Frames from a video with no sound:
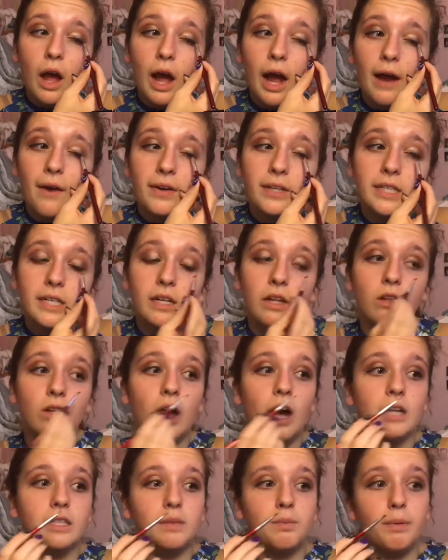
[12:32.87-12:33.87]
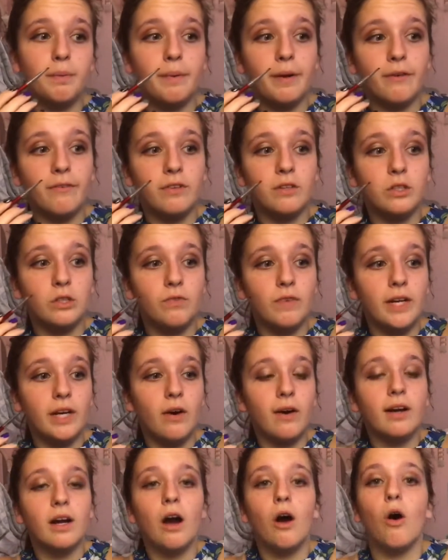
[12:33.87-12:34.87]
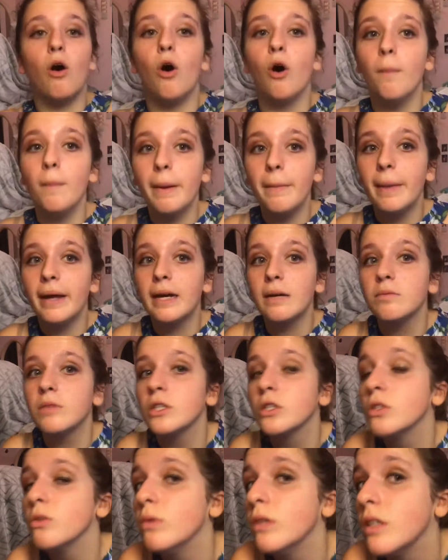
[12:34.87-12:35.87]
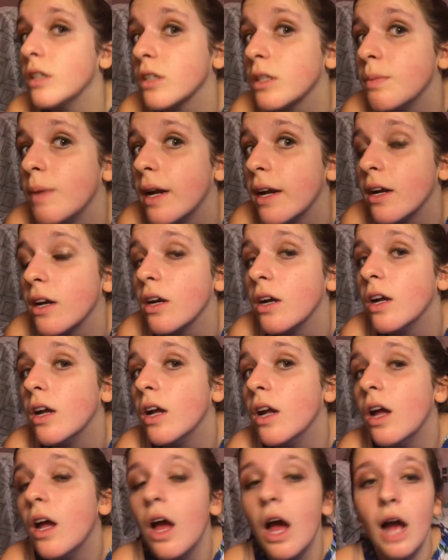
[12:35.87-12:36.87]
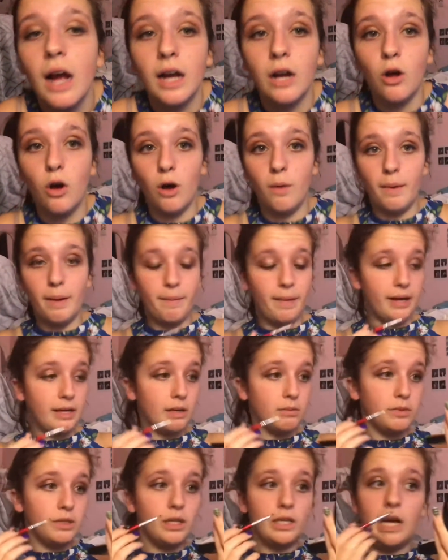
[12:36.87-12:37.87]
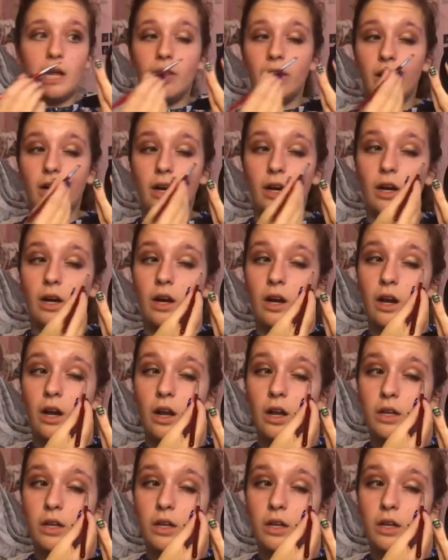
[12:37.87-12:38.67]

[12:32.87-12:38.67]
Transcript: I did a lot to prepare for this video. I got all my makeup. This one looks better. I got all my makeup together.